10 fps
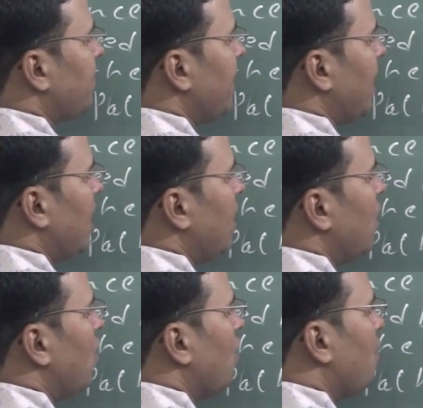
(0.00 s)
wheel
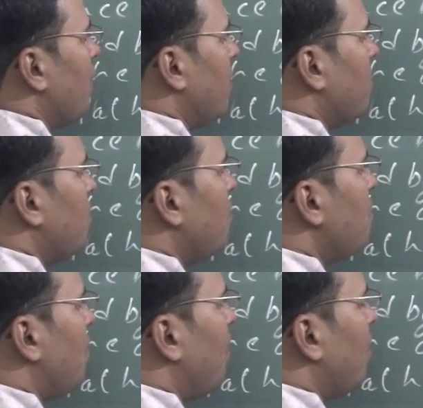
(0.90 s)
will
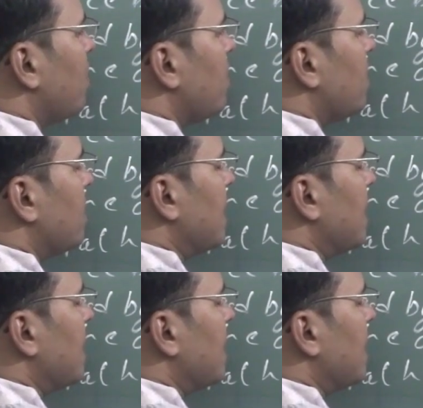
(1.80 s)
move on